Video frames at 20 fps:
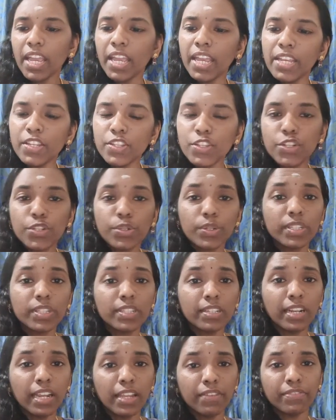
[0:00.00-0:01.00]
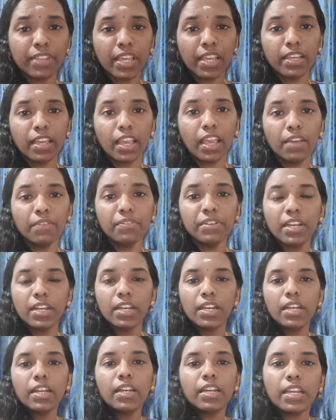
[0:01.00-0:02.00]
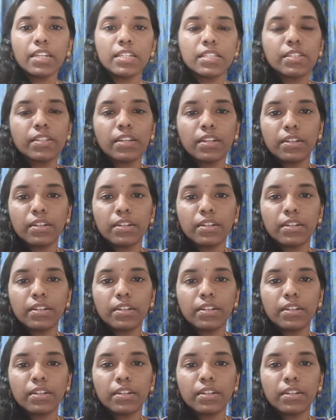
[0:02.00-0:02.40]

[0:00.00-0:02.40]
age together if they gave, it's